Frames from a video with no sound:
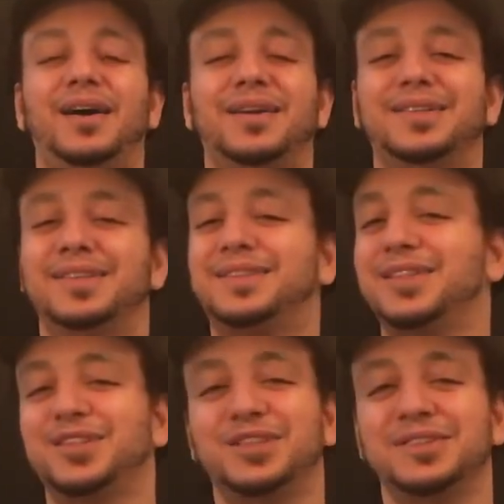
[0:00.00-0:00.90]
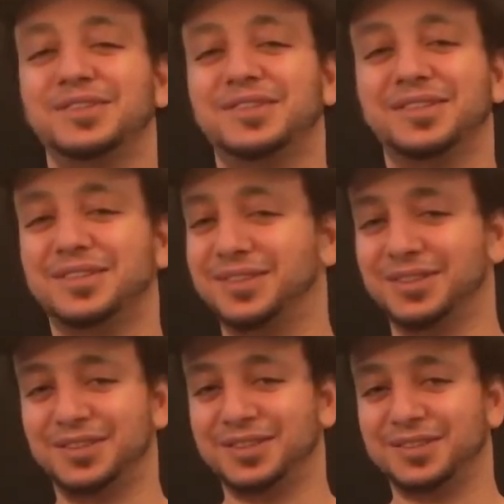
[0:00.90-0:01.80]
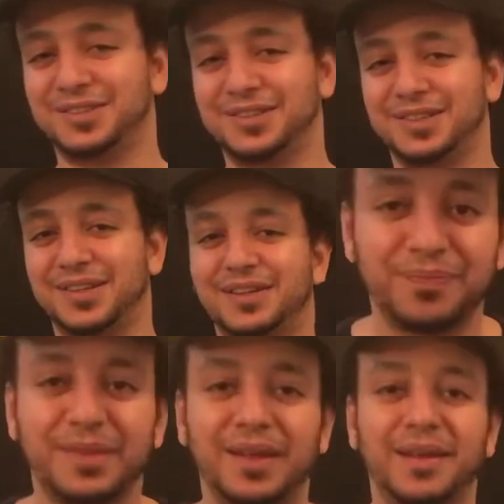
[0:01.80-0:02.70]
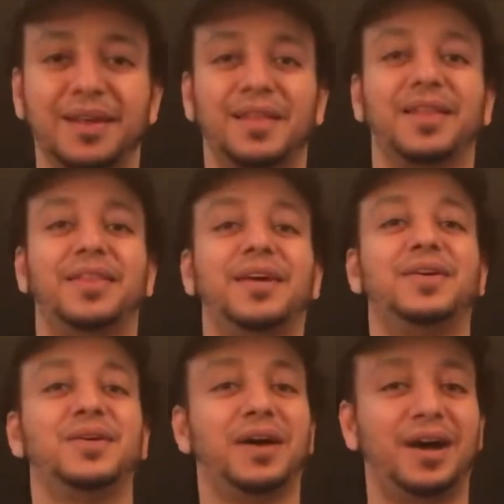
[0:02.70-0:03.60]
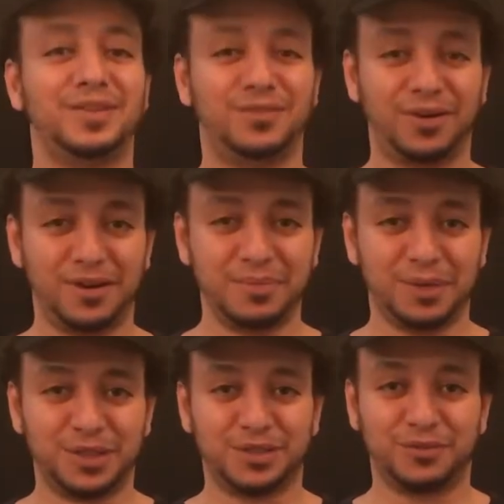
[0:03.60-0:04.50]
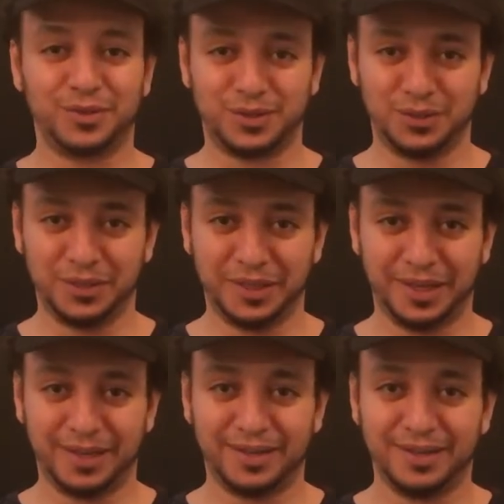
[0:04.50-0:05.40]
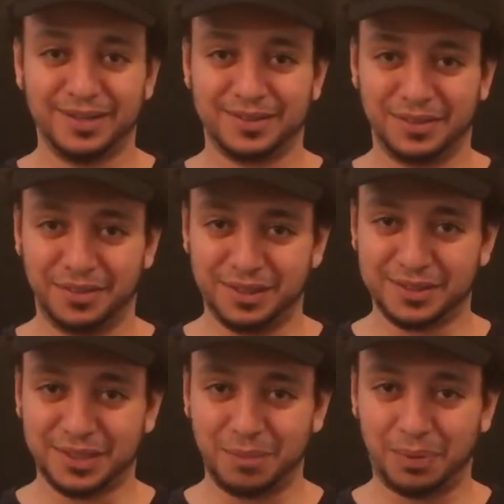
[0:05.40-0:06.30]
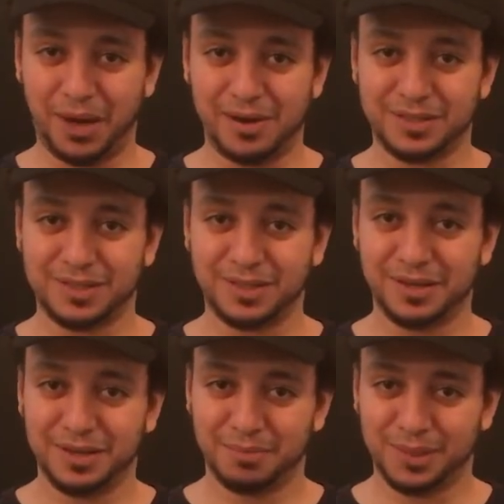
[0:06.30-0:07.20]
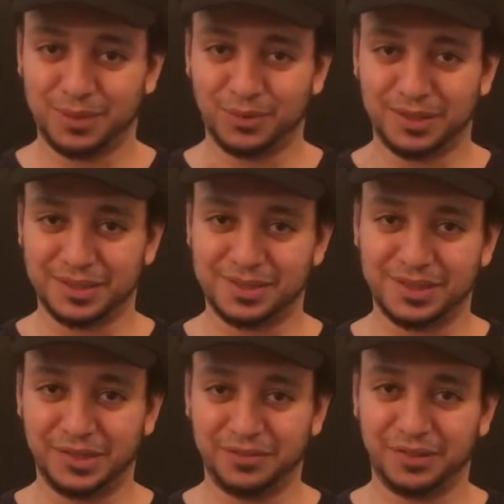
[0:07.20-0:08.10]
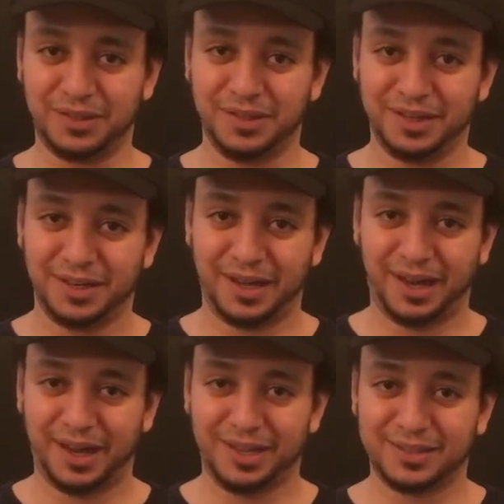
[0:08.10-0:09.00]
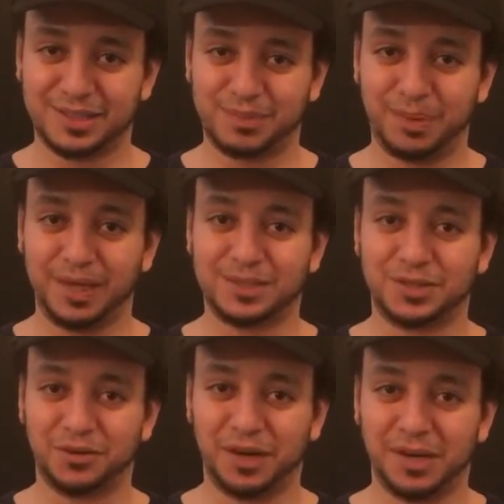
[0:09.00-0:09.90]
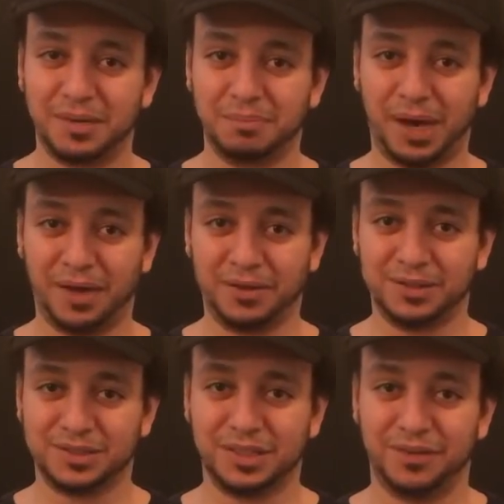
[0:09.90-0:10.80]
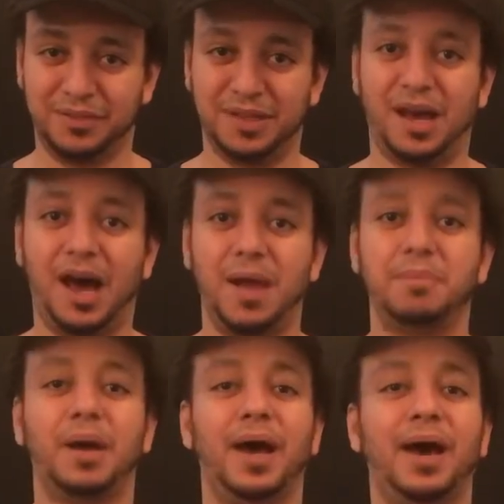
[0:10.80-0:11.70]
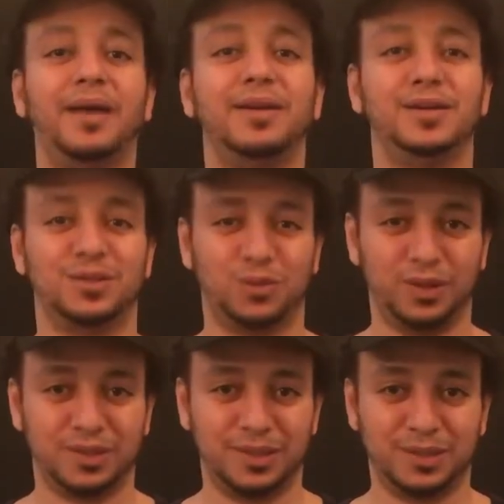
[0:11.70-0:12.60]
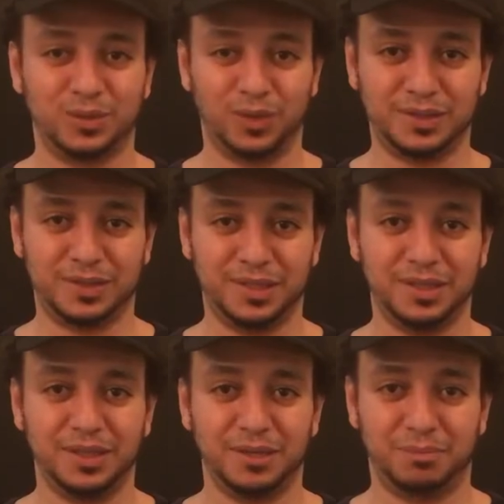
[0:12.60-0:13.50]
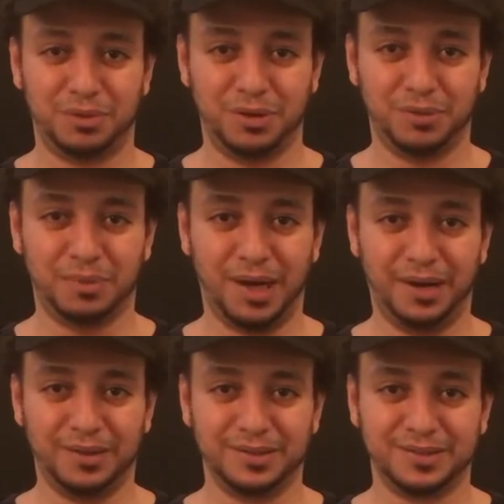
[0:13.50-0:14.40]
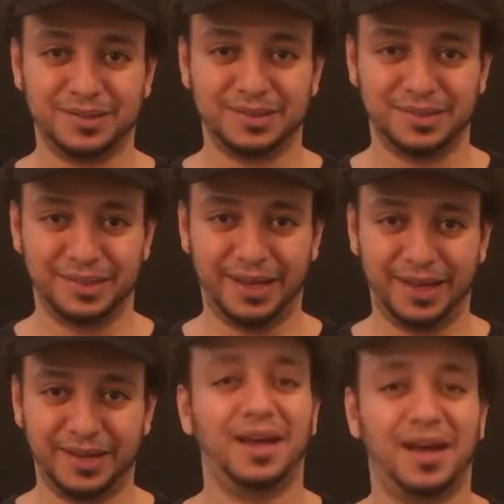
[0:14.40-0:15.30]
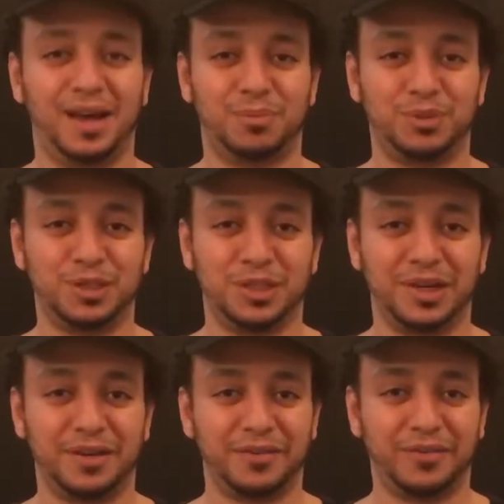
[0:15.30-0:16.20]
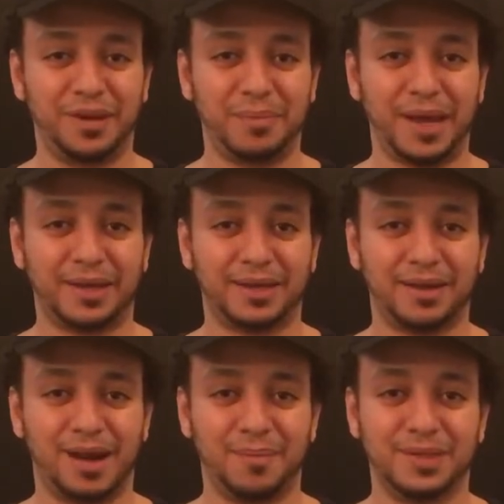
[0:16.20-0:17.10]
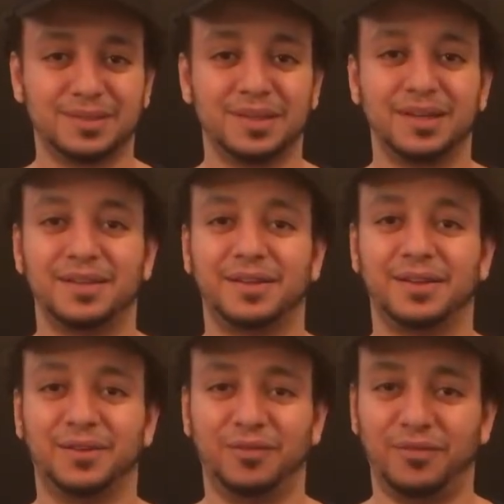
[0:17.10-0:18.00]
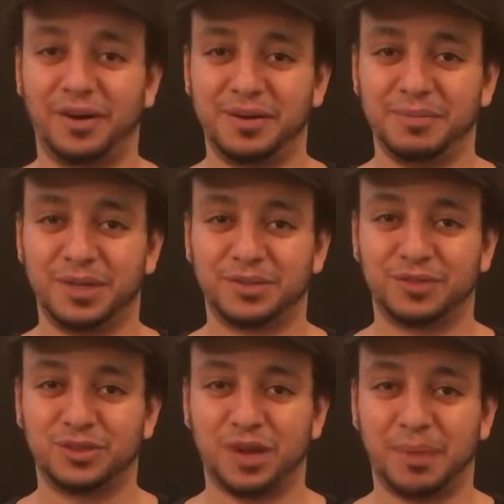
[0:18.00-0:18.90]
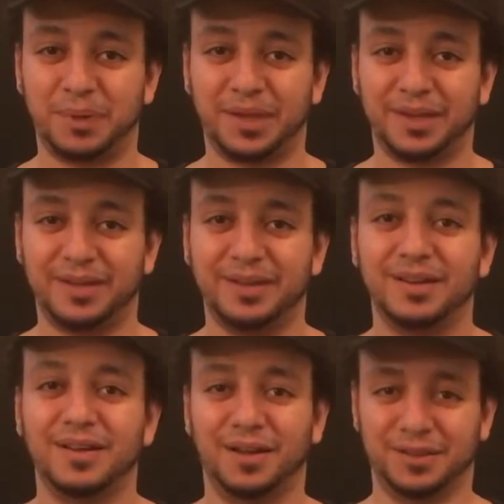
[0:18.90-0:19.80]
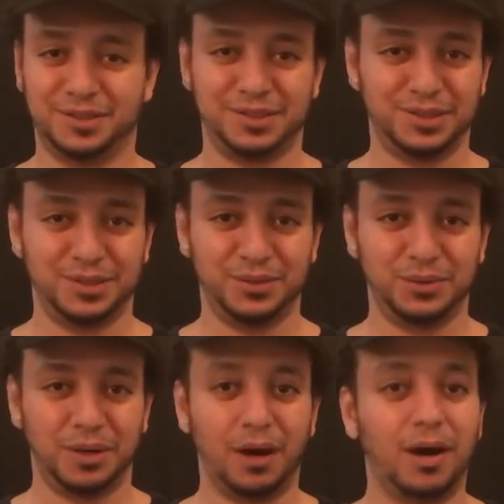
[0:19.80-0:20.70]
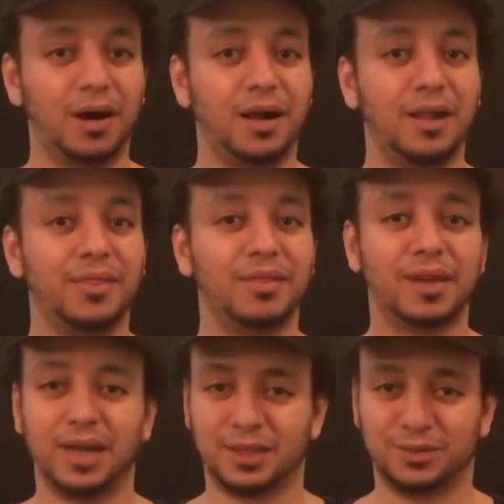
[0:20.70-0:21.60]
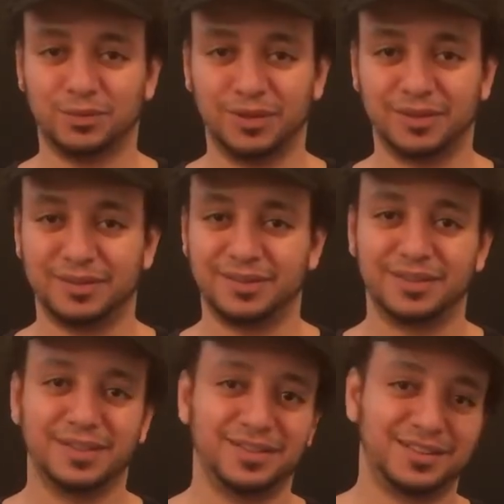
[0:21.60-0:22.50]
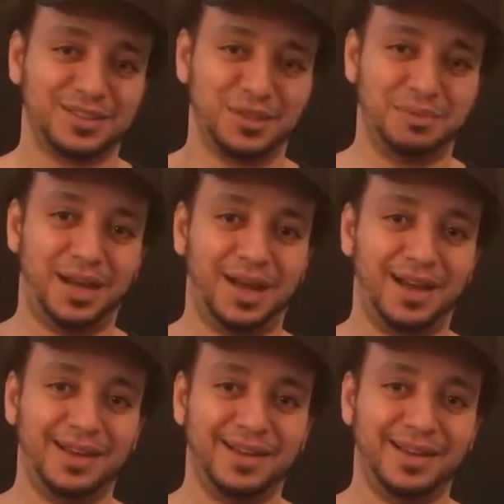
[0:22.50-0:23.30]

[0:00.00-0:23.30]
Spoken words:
Decisions. Thank you guys very much for tuning in to this comparison between the silver and space gray models of the iPad 2020 Pro models today. I appreciate your feedback and comments. Thank you very much for dropping in. I'll see you on the next one. Goodbye.